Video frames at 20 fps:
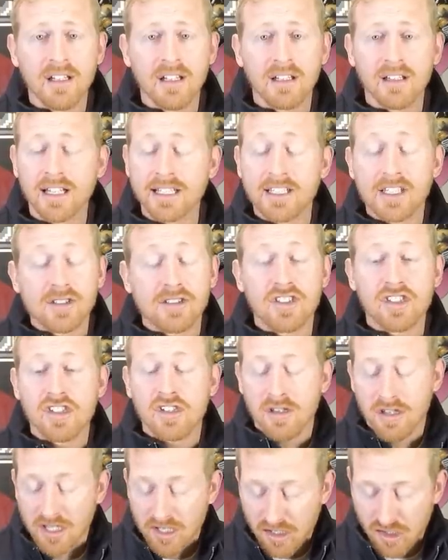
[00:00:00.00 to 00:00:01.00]
Like this
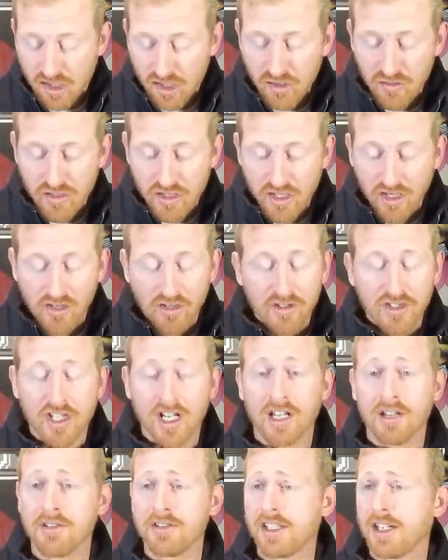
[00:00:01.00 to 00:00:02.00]
huge turtle
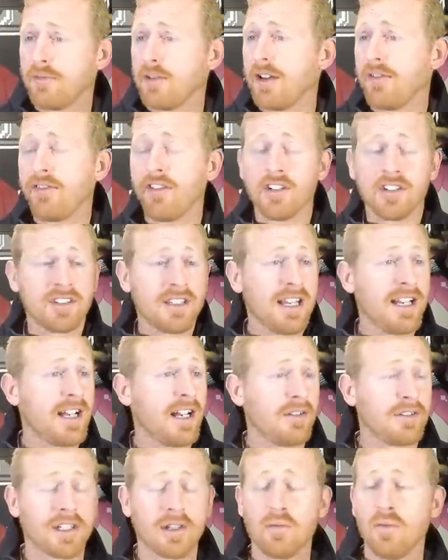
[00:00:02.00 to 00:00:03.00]
shell. It was like when I first did it,
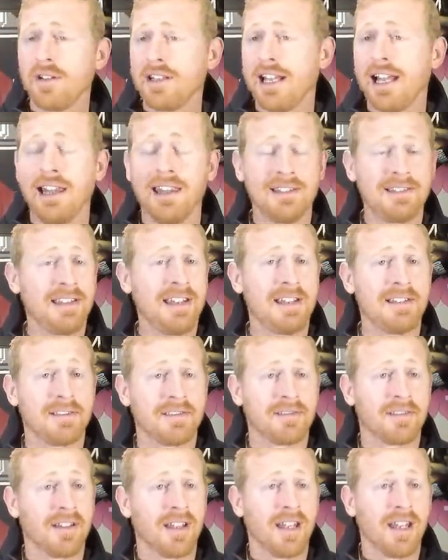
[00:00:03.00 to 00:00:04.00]
I was like, what the hell is
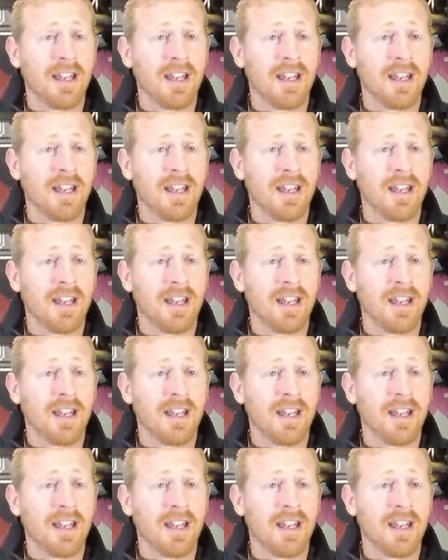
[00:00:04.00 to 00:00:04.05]
this?